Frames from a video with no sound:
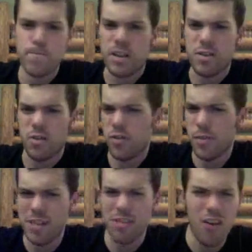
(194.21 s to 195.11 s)
It's only 3
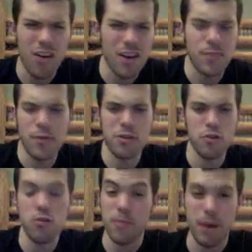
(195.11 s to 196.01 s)
minutes long, and the person
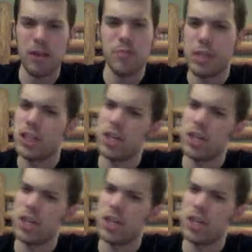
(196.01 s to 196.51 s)
who was apparently playing